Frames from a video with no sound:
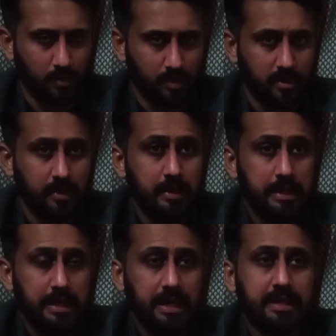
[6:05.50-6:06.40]
Okay,
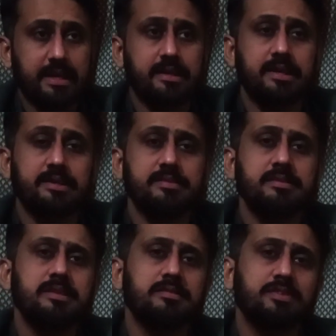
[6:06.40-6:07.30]
keratitis
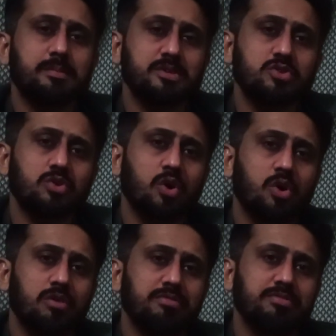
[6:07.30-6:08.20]
is the inflammation
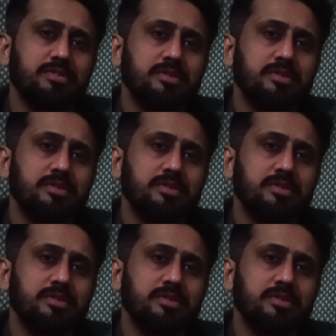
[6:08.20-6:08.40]
of